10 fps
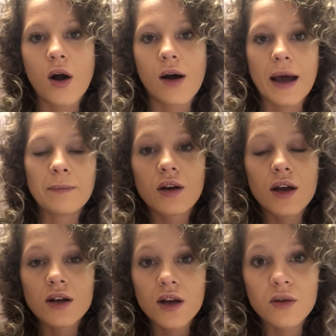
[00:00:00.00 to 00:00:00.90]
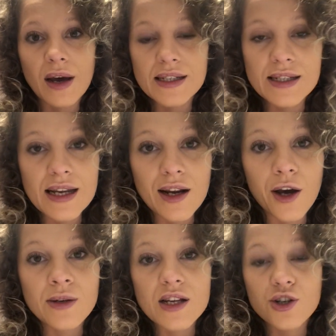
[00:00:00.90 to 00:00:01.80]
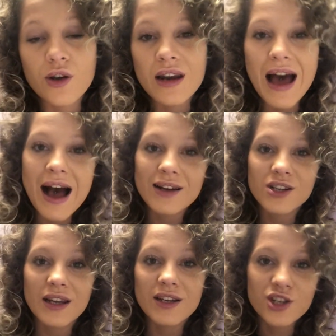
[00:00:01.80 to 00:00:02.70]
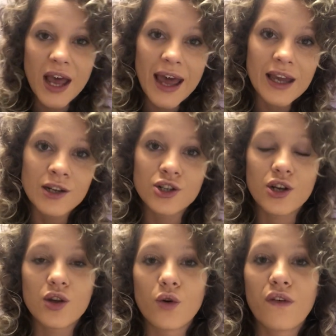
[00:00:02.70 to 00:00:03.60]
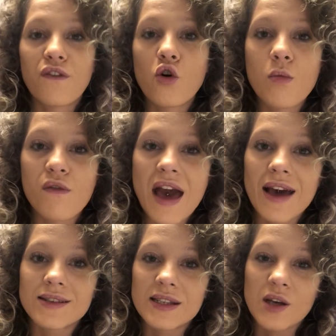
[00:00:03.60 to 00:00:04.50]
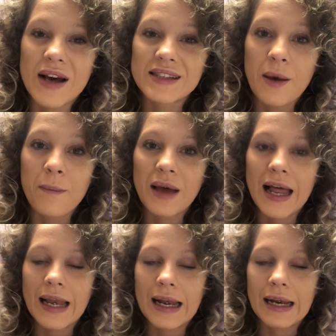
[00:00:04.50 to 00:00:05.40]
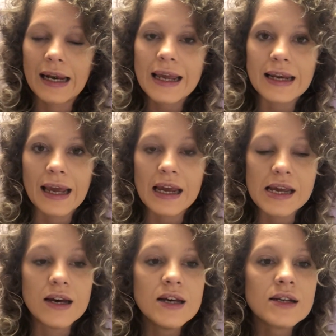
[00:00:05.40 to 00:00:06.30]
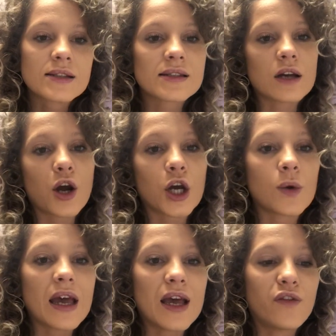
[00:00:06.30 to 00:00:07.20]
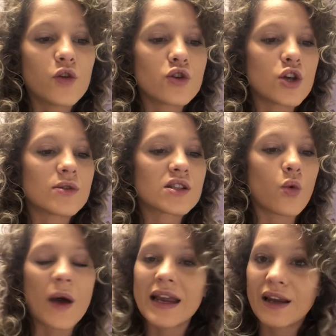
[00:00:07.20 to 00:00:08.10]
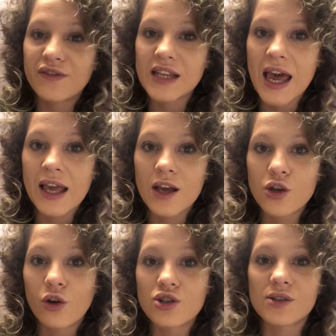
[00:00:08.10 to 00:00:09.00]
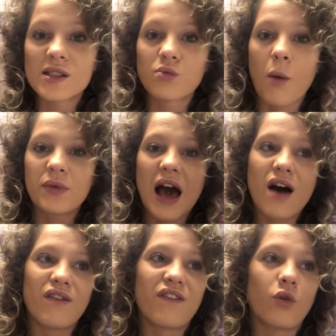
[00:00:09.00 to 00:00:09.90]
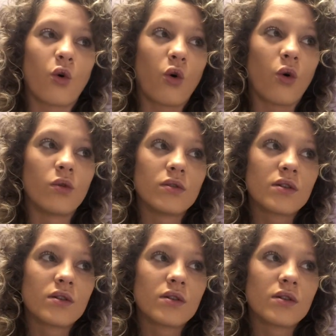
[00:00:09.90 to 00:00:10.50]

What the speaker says: okay? Another way to deload is you can actually change your form of exercise completely. So if you're used to weightlifting, you could just swap that for